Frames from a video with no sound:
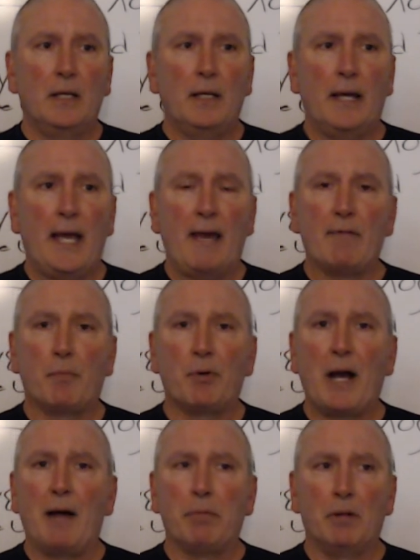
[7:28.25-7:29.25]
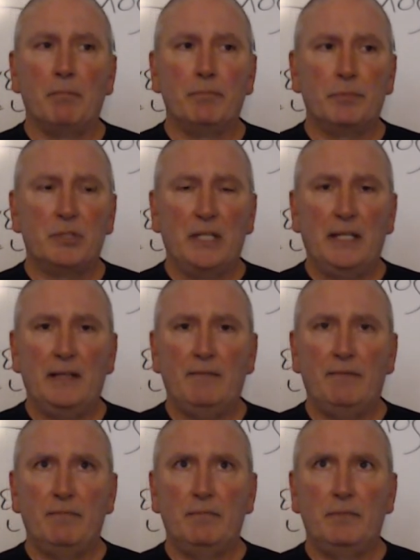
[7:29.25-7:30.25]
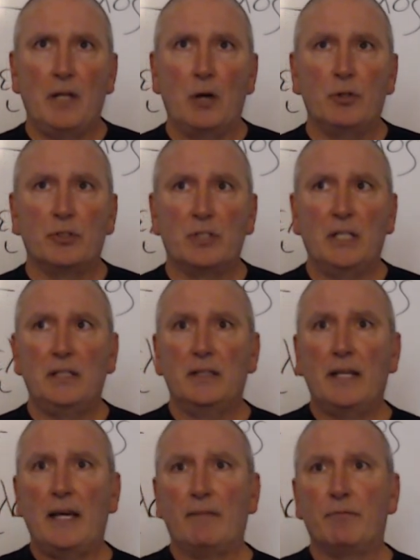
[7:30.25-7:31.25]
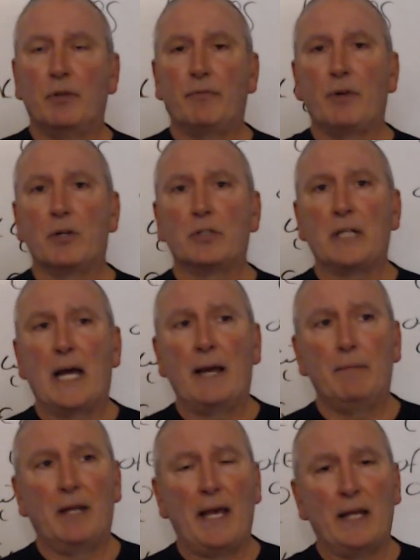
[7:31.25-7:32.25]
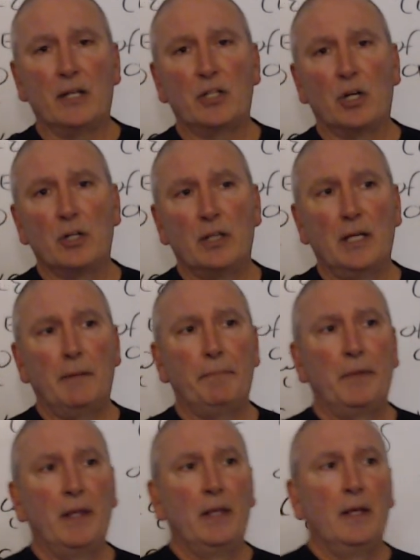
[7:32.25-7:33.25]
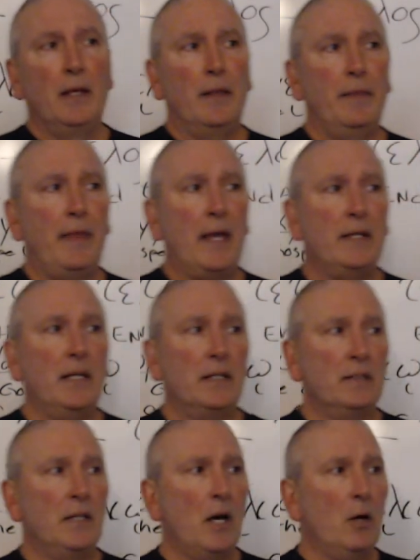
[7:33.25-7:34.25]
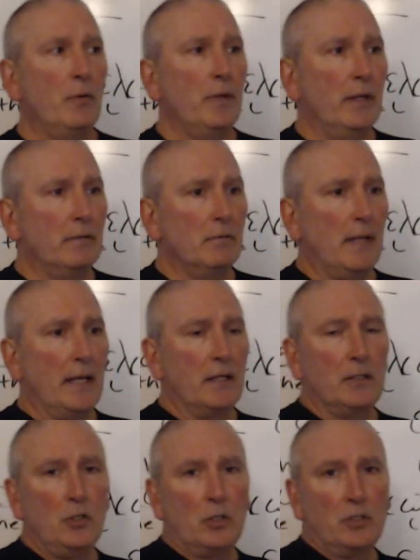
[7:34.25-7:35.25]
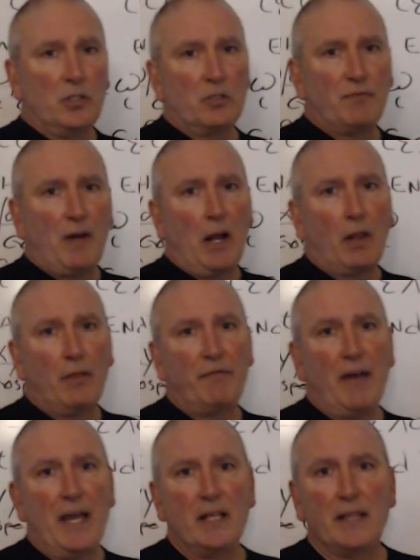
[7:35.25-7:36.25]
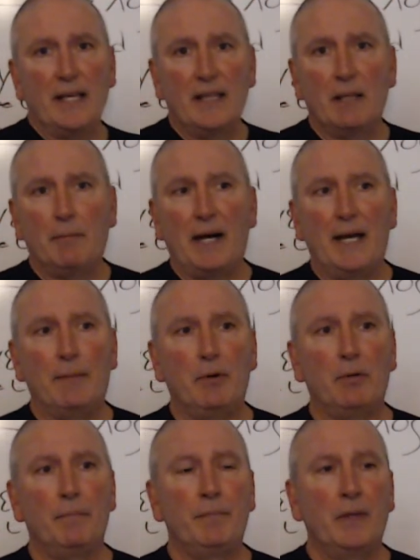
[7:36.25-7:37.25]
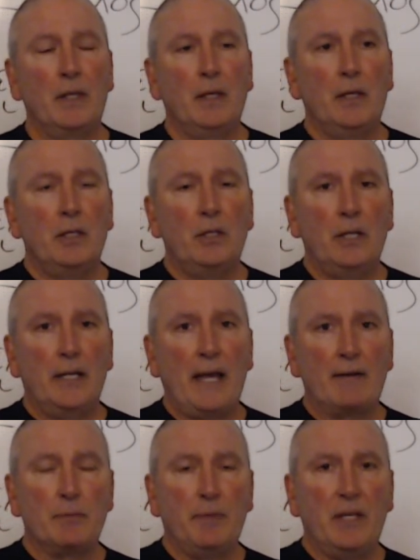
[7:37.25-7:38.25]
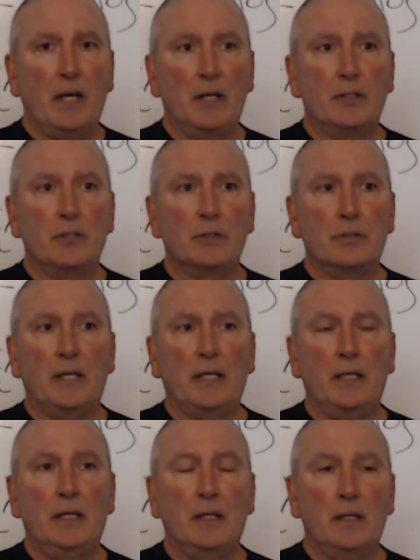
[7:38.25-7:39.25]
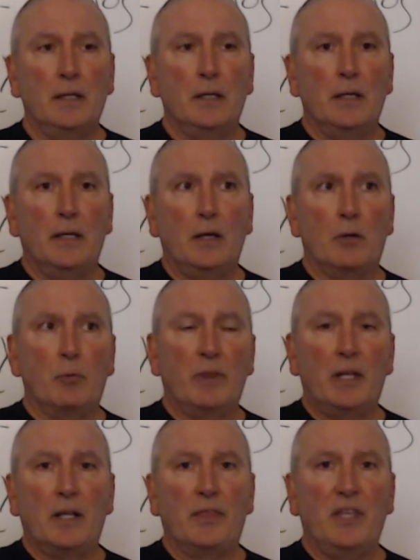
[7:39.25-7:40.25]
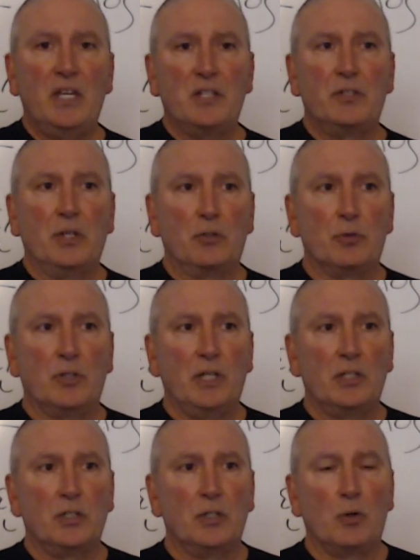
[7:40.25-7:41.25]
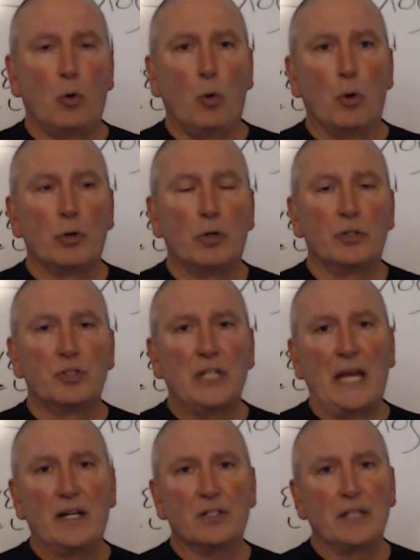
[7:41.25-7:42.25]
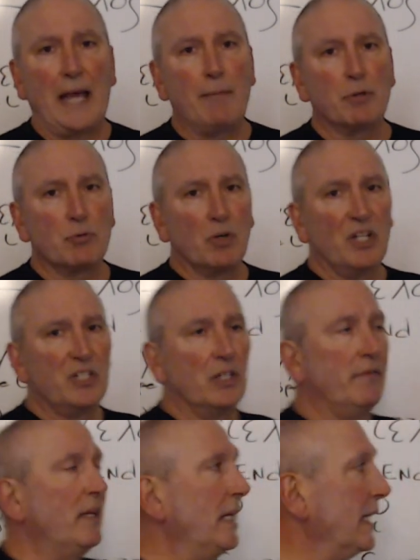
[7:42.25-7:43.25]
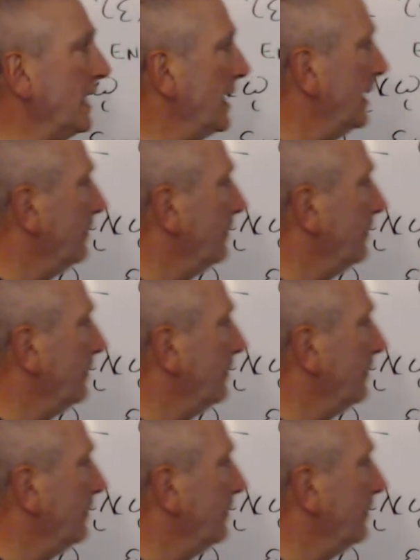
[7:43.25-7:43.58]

have a problem, see, noticing that for the first time it hadn't occurred to them, they didn't know that they you could just follow the faith in the Bible. You didn't have to be under the or uh, within a theistic tradition or order or state established religion of any kind.